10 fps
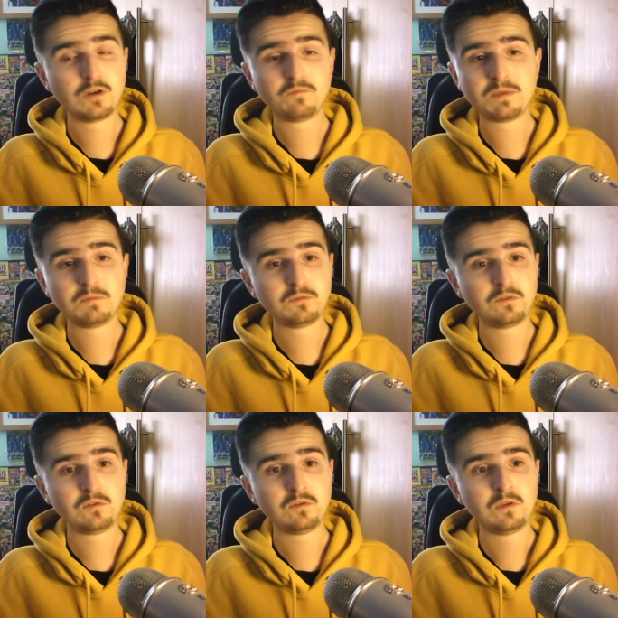of people
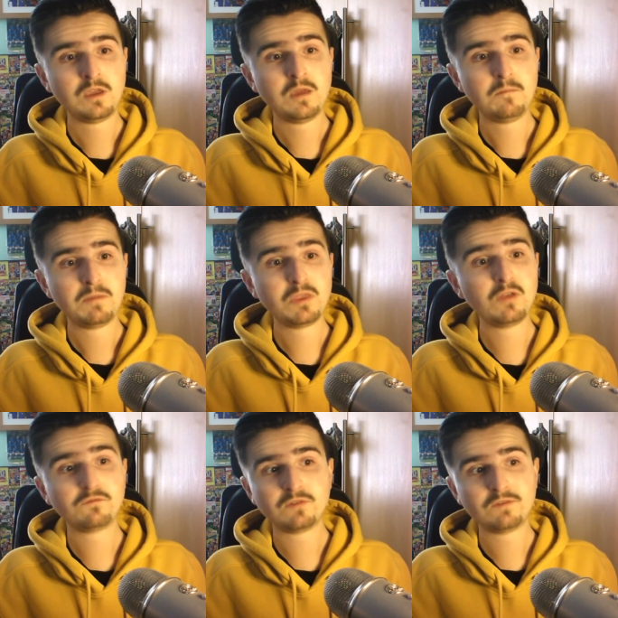too, but
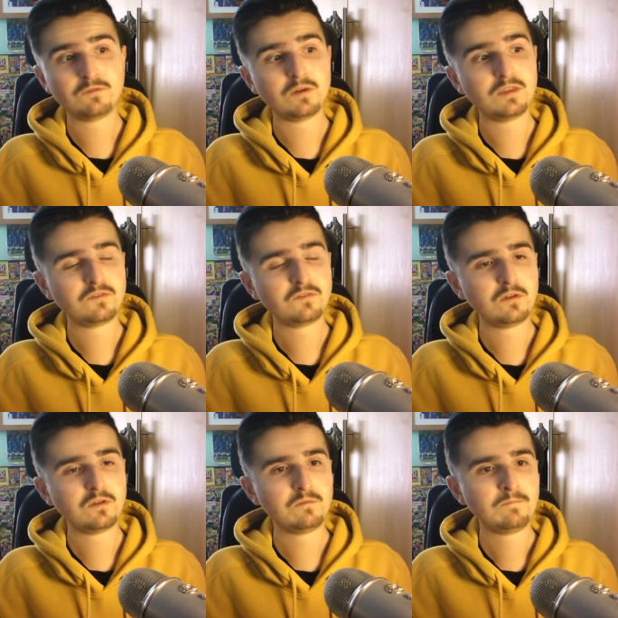not for everyone,
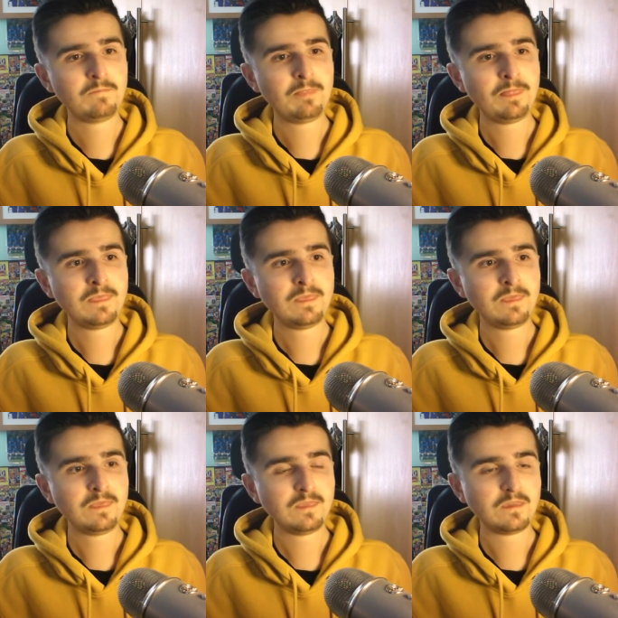so,
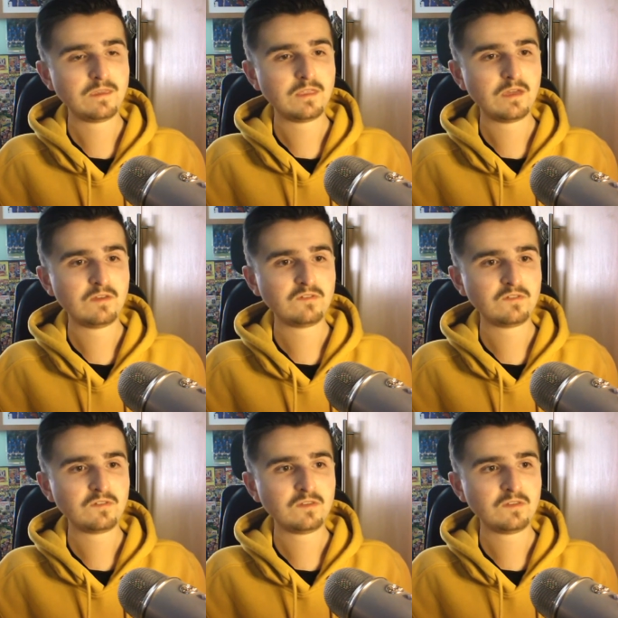you know, it's